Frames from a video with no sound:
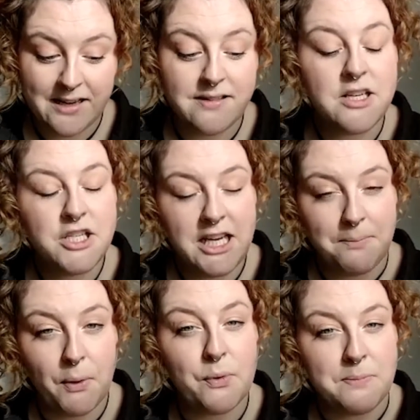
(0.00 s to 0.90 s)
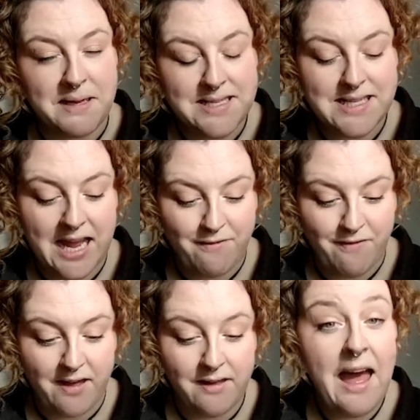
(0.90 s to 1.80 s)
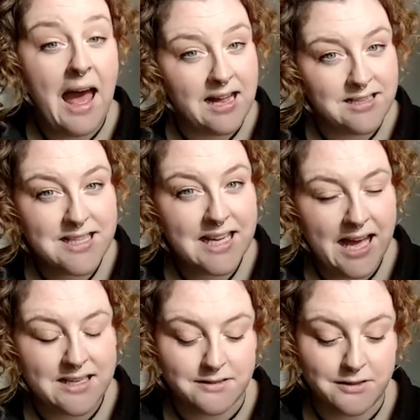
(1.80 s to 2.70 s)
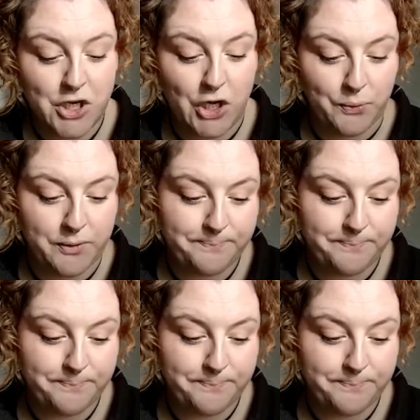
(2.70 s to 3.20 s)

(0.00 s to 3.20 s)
the sheep would be safer, and the cattle too.